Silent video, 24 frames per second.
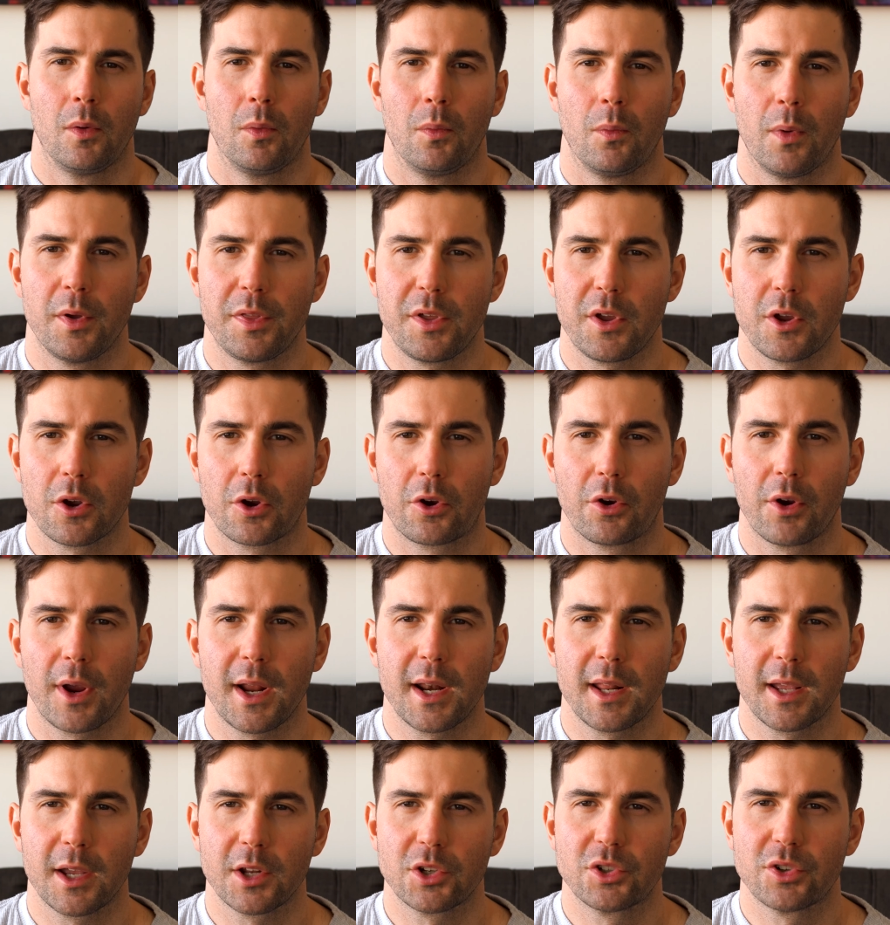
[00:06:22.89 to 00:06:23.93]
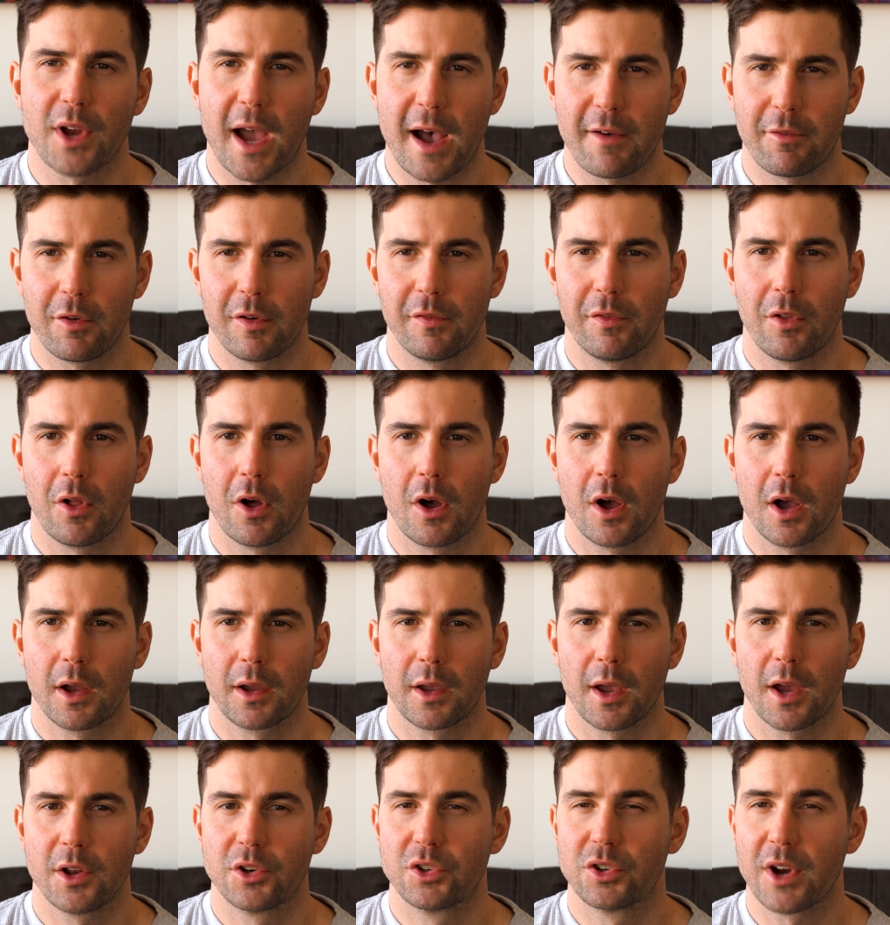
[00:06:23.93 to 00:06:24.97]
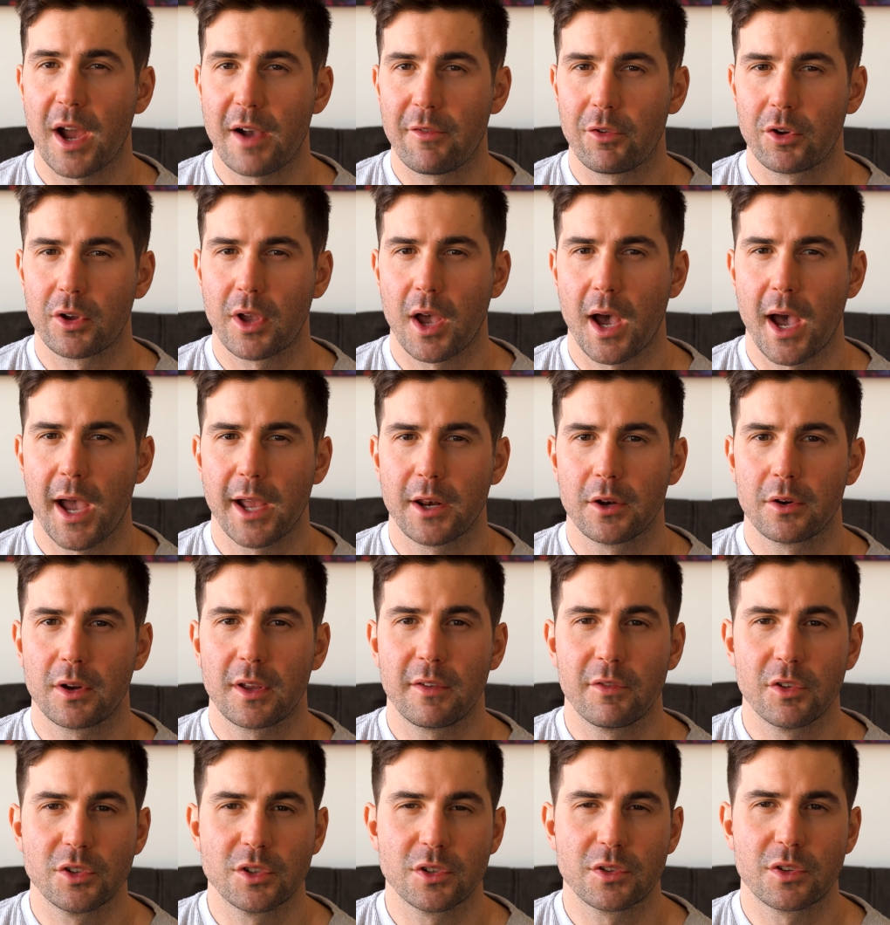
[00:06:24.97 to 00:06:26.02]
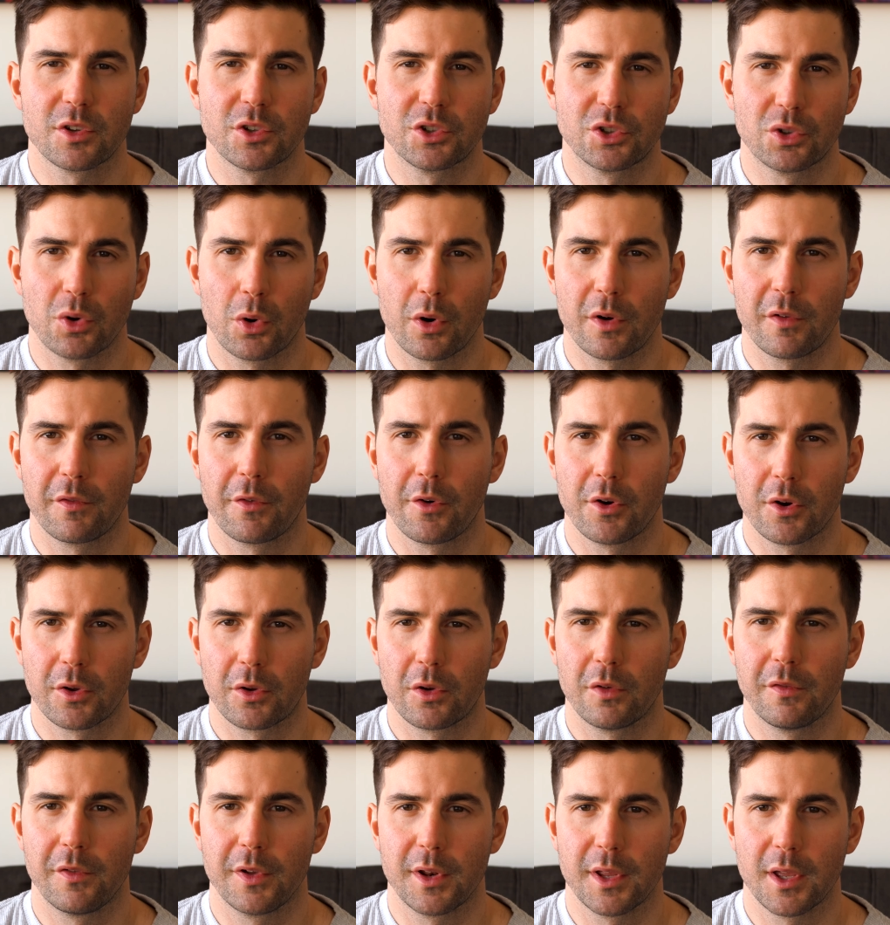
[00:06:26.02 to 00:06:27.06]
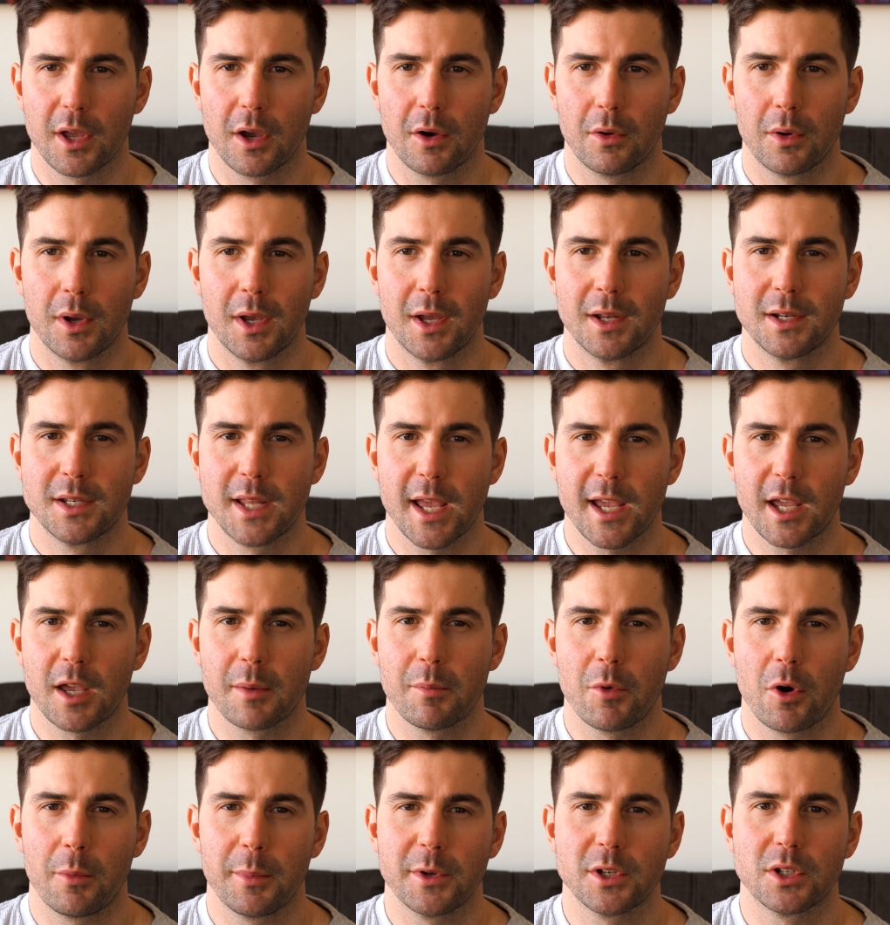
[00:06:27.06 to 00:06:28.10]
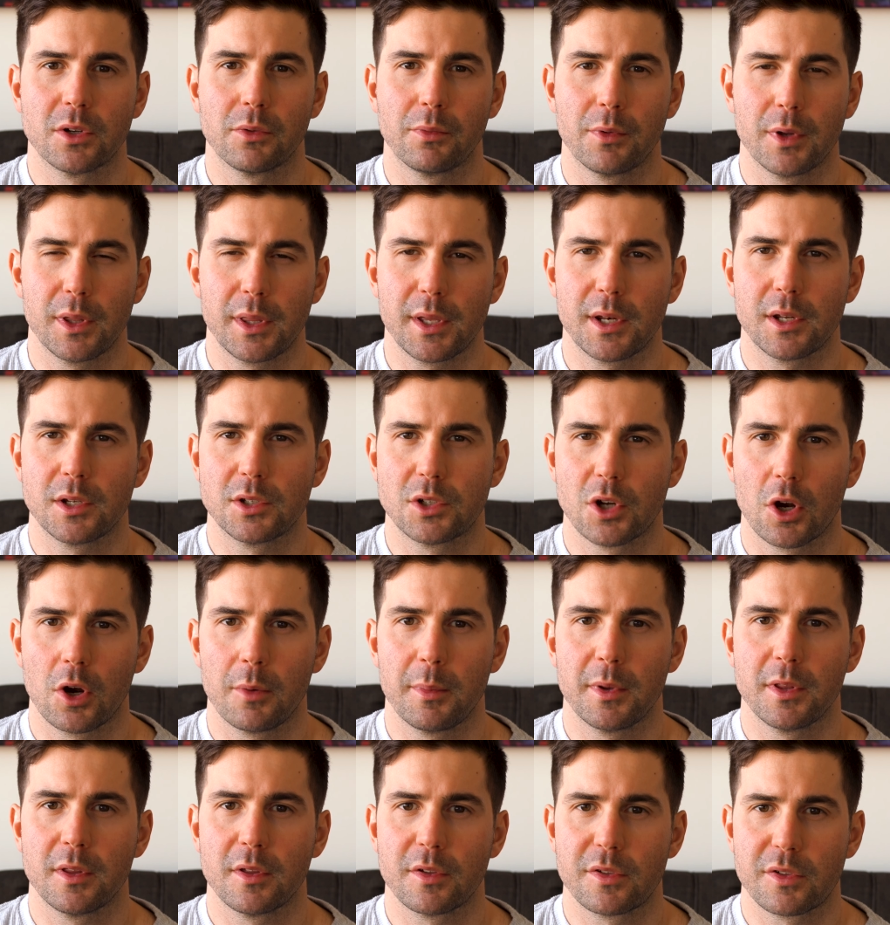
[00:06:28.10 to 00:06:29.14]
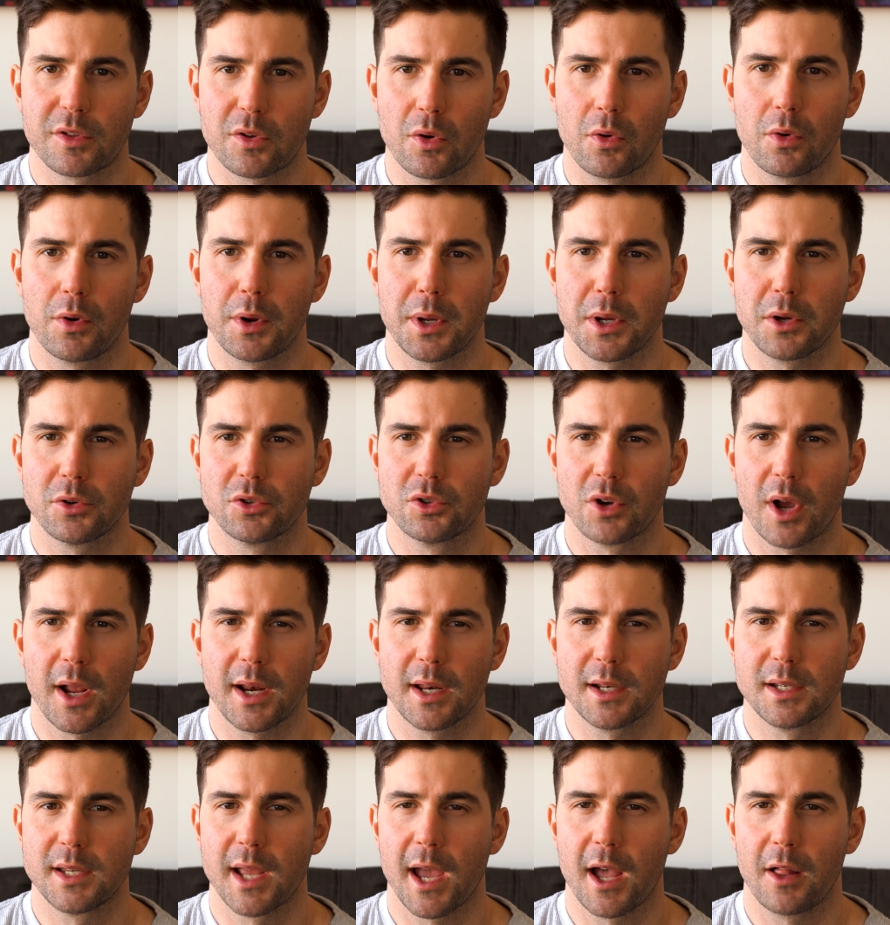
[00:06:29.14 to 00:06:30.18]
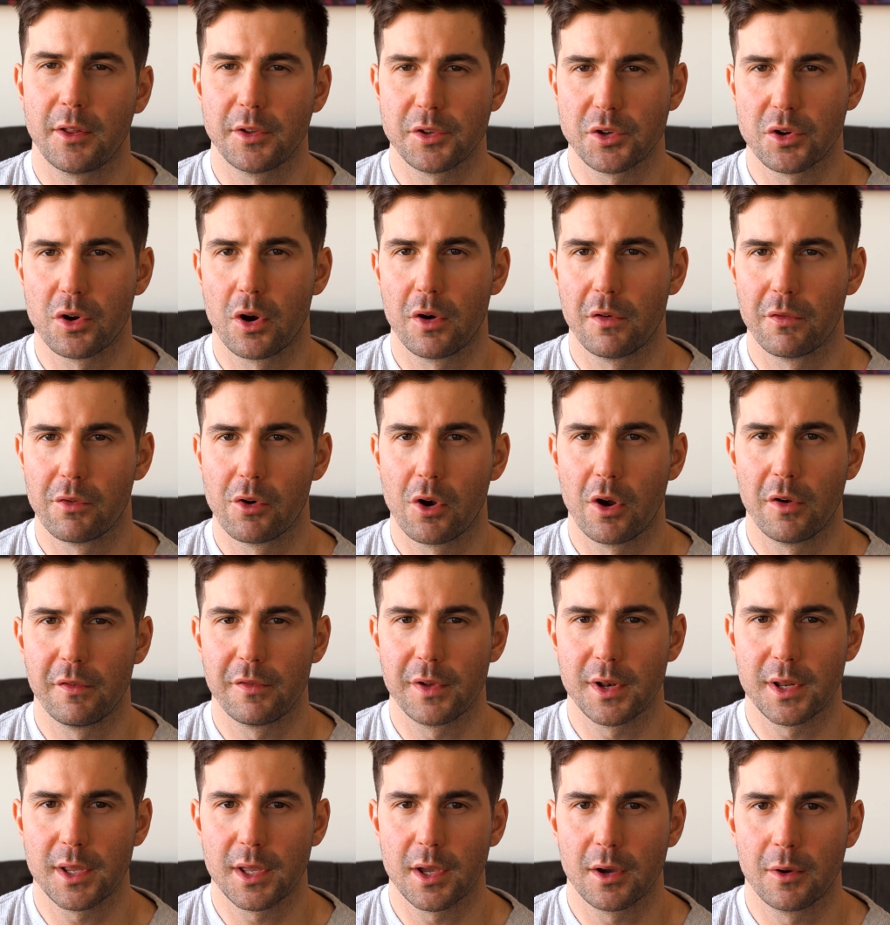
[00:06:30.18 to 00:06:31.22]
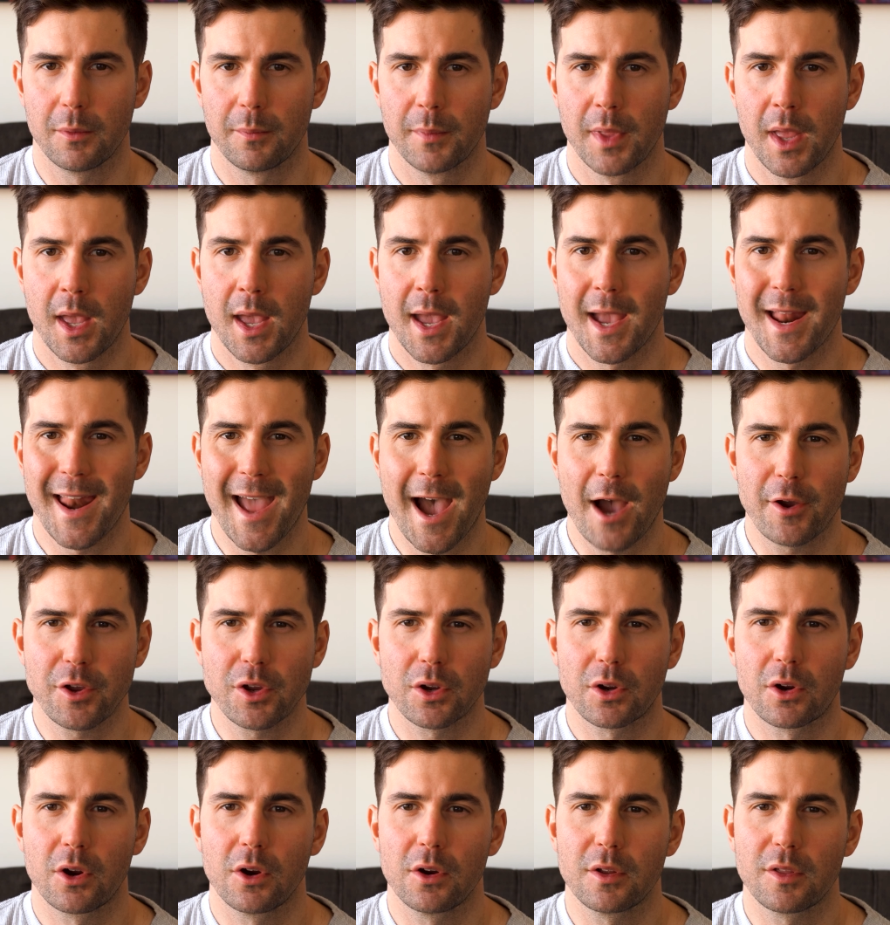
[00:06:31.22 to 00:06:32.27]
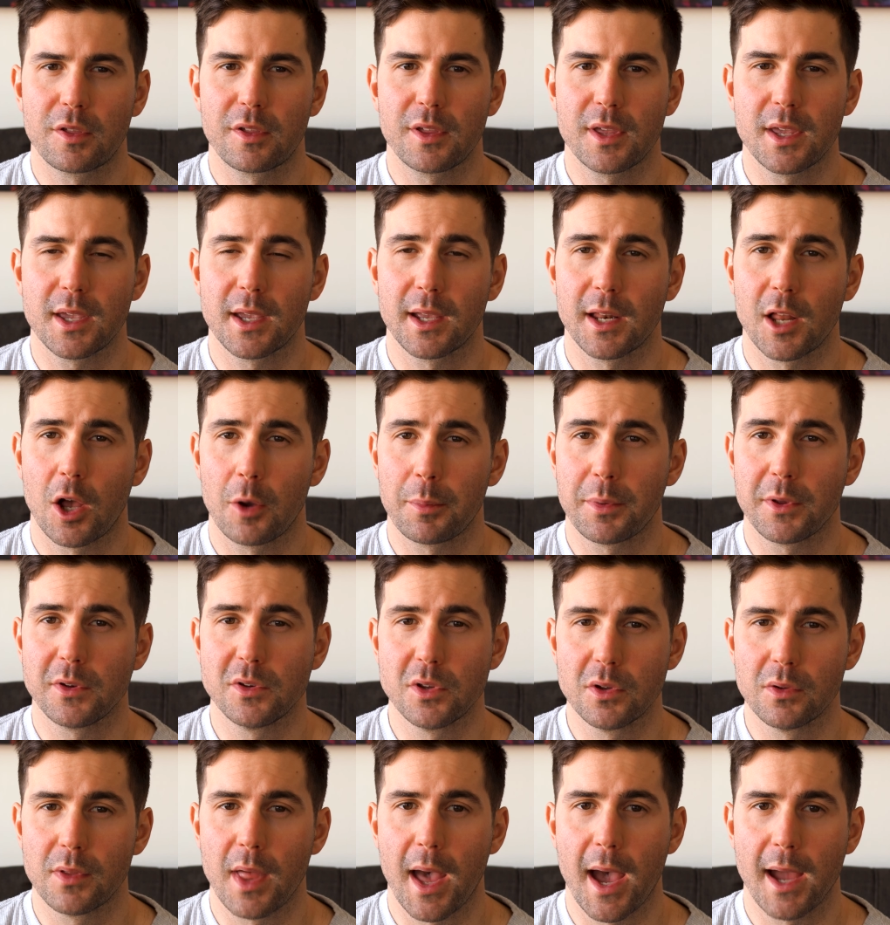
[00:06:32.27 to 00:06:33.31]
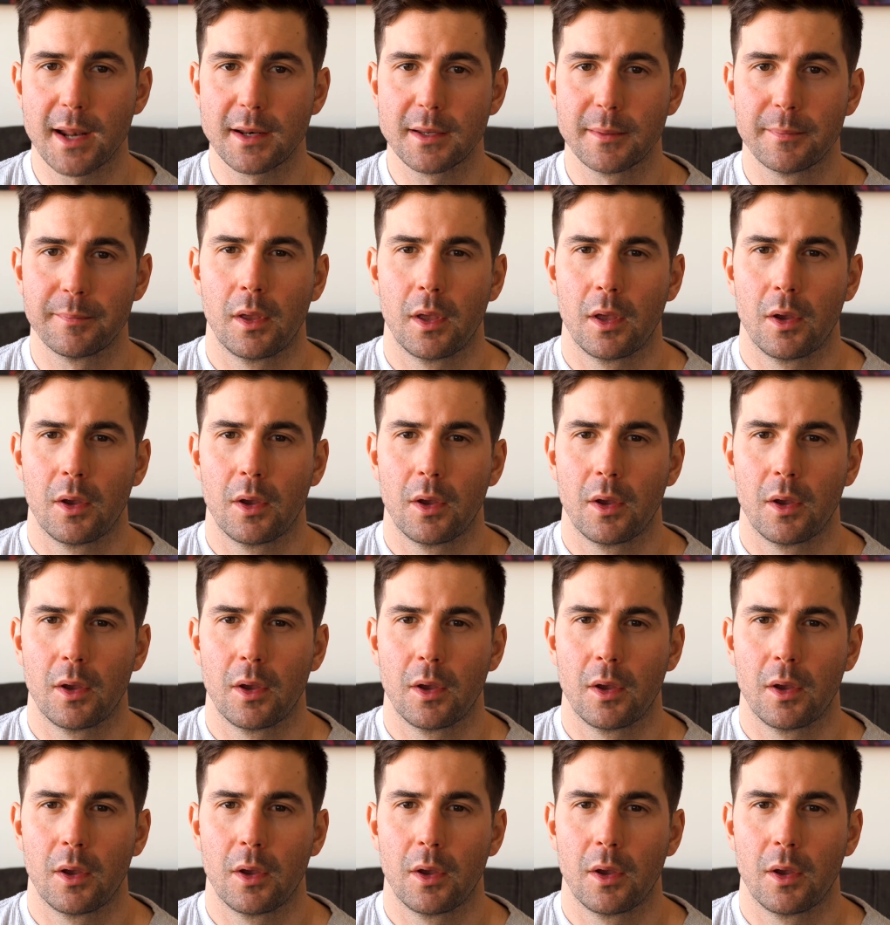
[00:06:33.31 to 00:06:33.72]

Whether you're creating a travel vlog, a travel guide, or even just a short vertical video, take a moment to really determine the story you're trying to tell in your overall video, and how your current scene can help you do that.